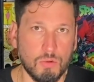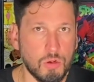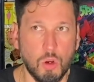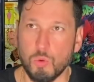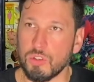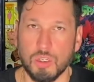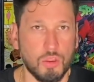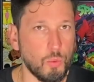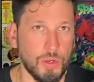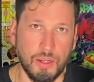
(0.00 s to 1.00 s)
closer to
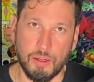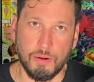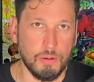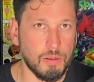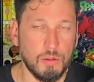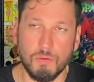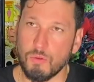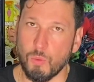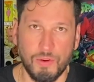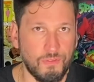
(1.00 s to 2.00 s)

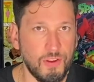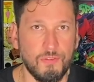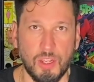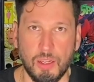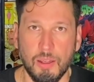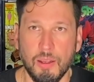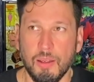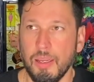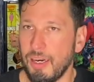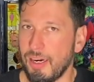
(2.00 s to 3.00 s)
350
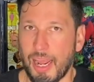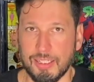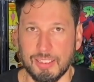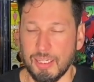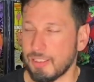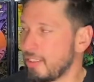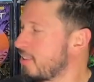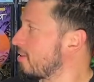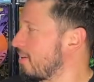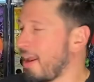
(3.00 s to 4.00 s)
in a 9.6.
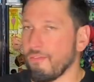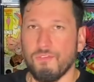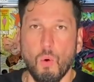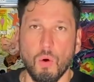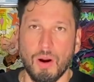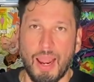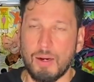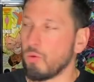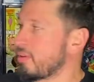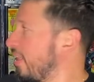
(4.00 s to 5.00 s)
This is a 9.4. I
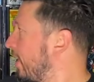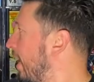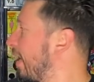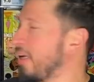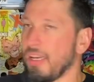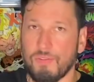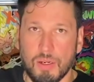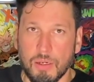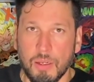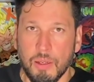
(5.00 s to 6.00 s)
don't think I could
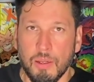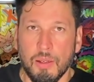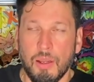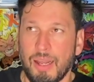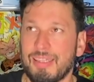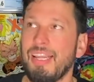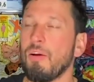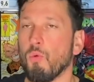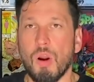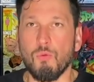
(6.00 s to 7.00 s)
even. I
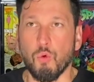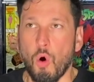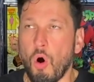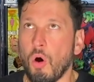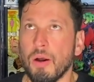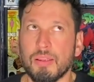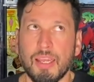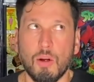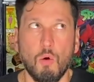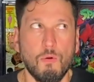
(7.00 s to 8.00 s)
think if raw,
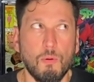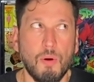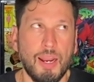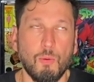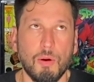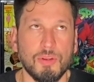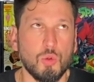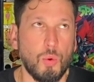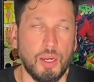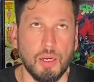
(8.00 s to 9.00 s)
they go anywhere
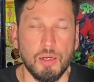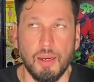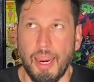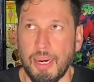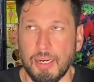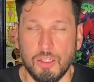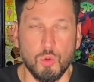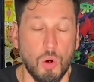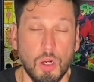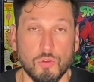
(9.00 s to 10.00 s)
between $80
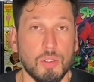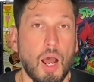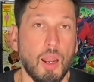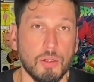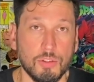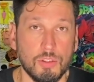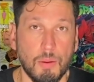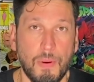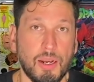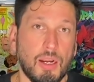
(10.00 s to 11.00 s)
to $100,
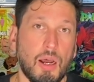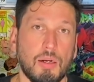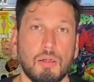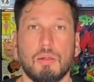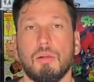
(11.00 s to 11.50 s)
depending on